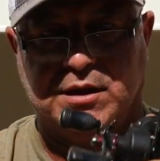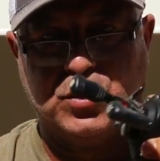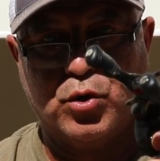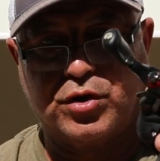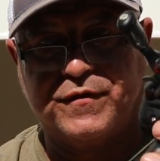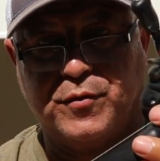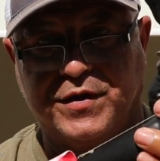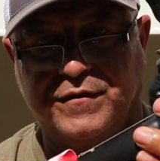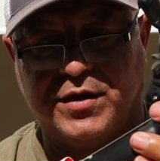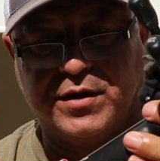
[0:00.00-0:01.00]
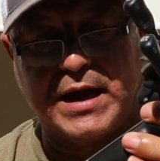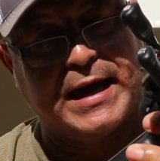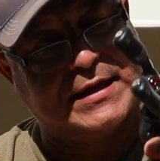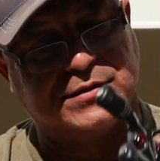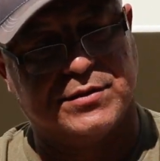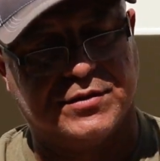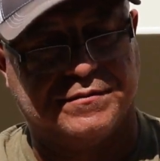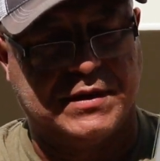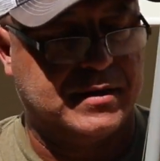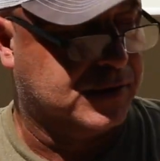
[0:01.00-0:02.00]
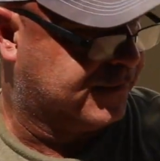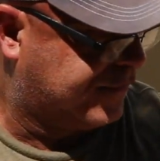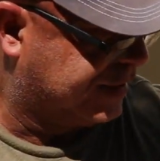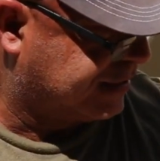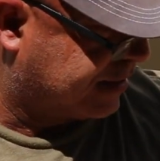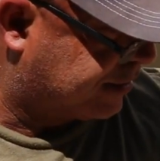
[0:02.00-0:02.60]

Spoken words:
it worked for me very good. I got some good fish